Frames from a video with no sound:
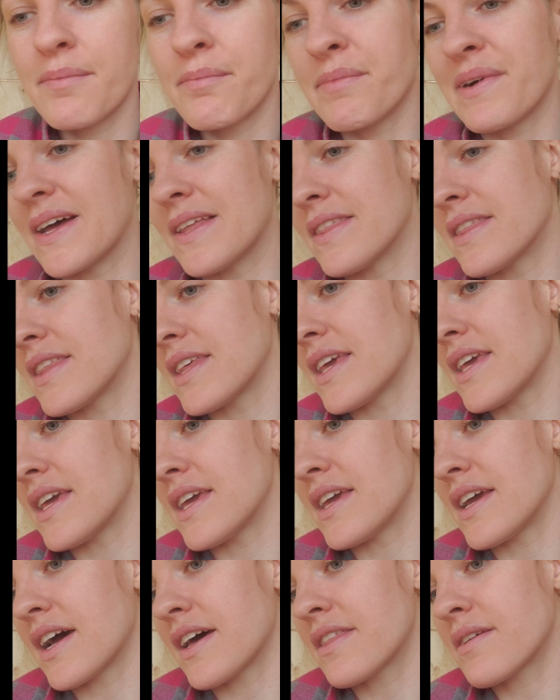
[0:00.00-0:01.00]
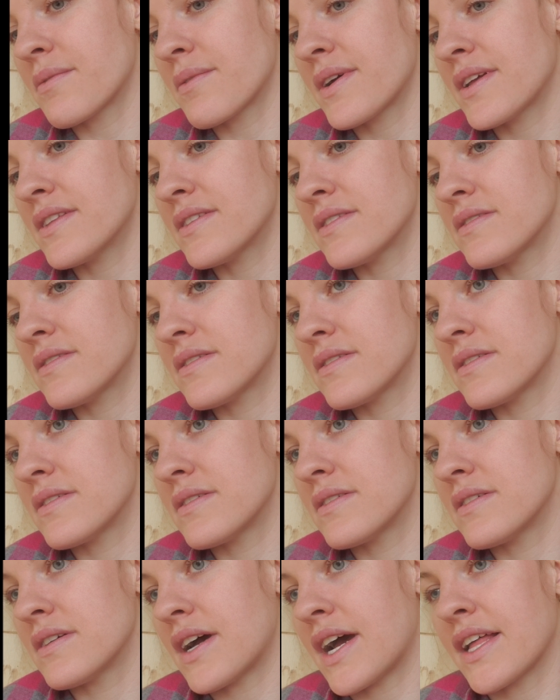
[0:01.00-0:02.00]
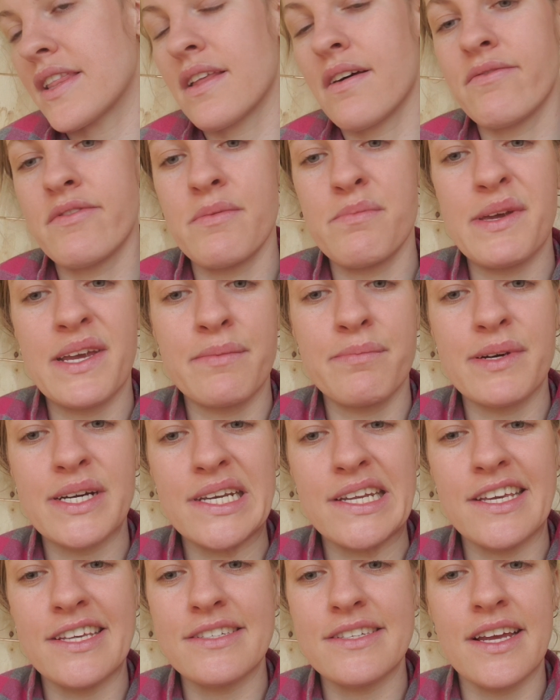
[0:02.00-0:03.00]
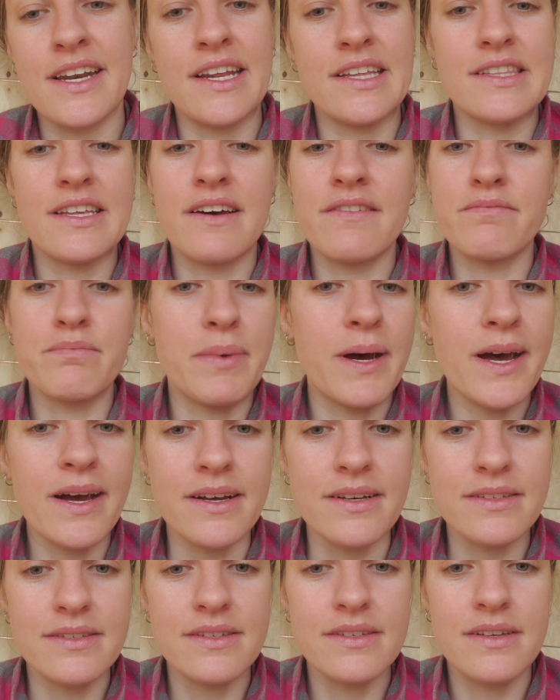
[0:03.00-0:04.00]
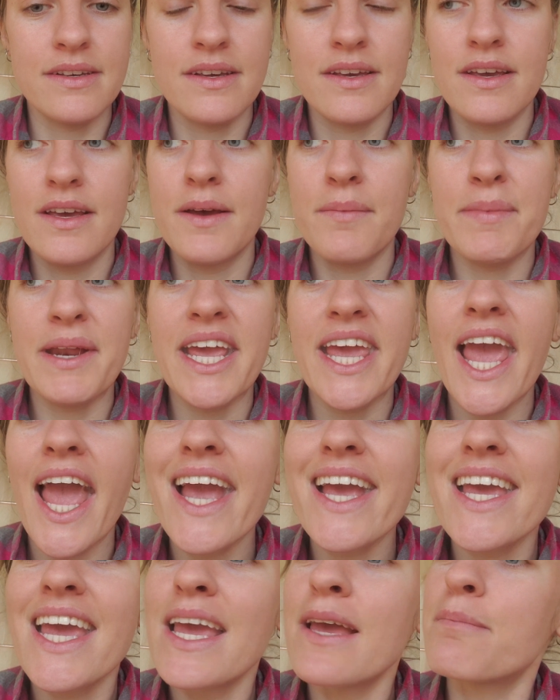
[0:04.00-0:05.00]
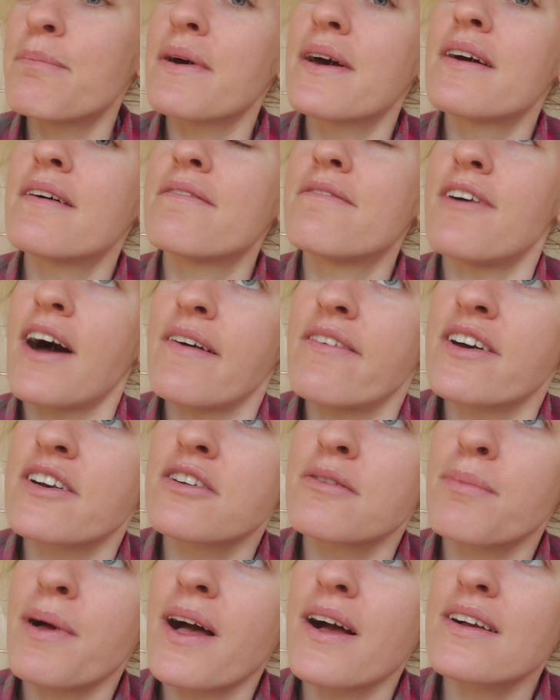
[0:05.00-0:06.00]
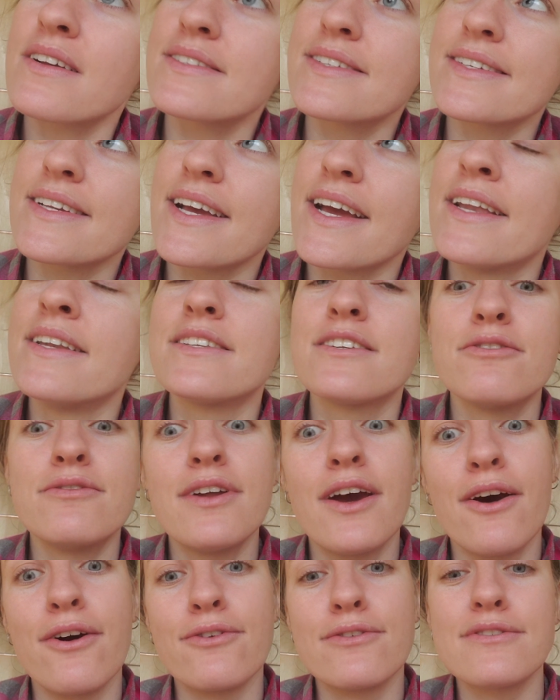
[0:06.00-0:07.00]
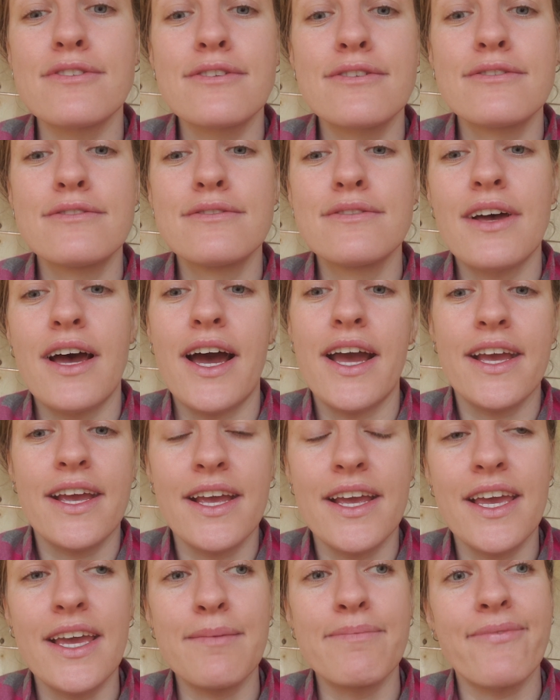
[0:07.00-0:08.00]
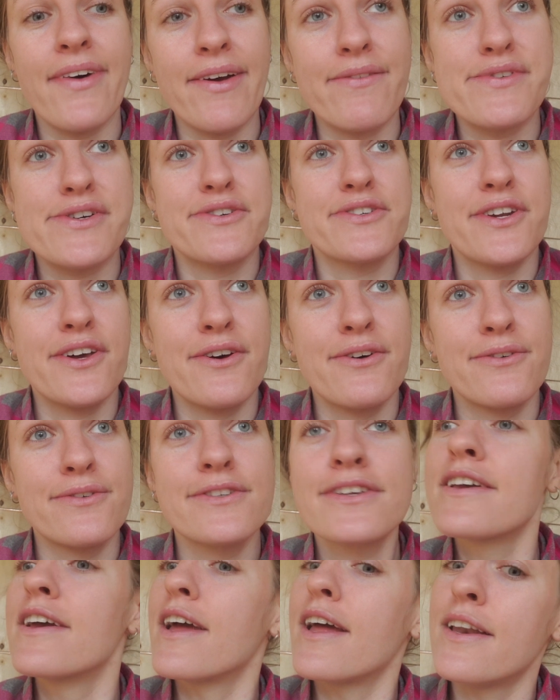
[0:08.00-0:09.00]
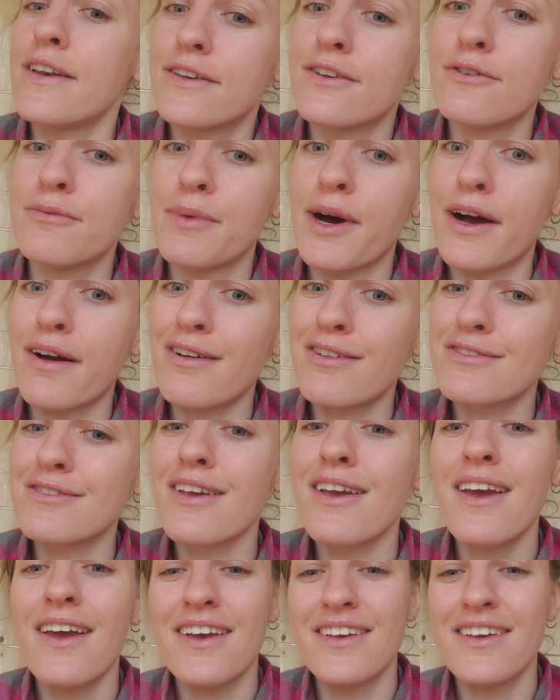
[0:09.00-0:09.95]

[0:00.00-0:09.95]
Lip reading: But the other ones, I love the big bunnies and I love bucks, but I can't keep 500 bucks and 2 does. I can keep 500 does and 2 bucks.